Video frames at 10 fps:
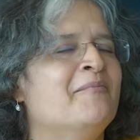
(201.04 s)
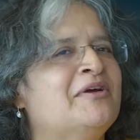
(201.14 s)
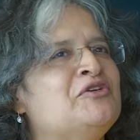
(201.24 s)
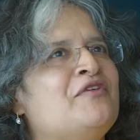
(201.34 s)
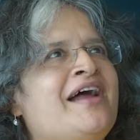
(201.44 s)

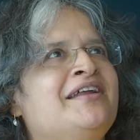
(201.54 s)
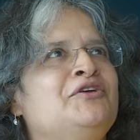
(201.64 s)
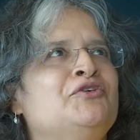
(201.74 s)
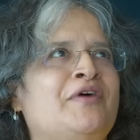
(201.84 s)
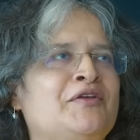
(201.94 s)
But you've had
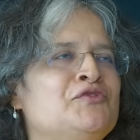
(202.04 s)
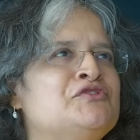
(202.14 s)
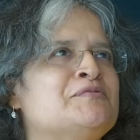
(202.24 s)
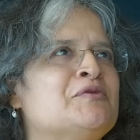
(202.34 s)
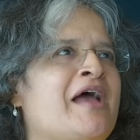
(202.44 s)
a, you've, you
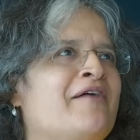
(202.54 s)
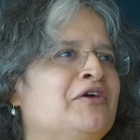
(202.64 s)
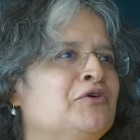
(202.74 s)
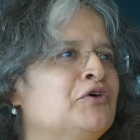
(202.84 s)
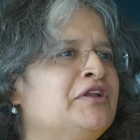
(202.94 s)
seem to be
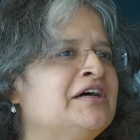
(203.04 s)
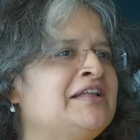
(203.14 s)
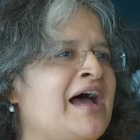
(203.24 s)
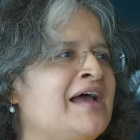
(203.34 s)
having a good year there.